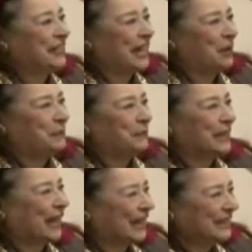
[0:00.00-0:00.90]
of them, yeah.
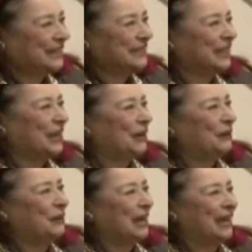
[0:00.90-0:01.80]
but I didn't
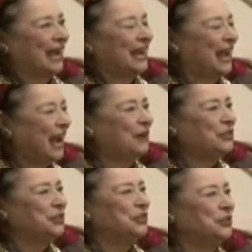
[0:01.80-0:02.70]
know how
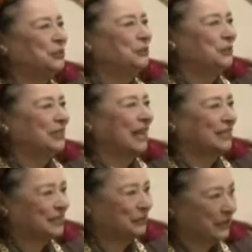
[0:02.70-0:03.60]
you
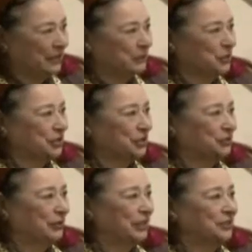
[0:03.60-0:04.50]
got to be a musical
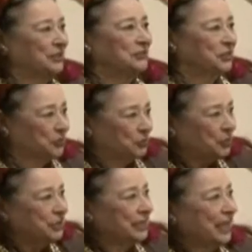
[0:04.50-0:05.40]
director. Did oh, you no,
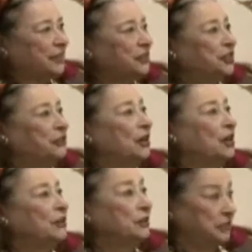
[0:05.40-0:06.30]
put no, together your group.
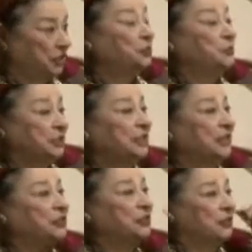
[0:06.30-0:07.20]
own? Did you put
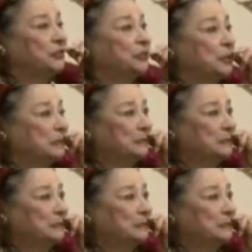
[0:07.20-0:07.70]
together I, your own the group?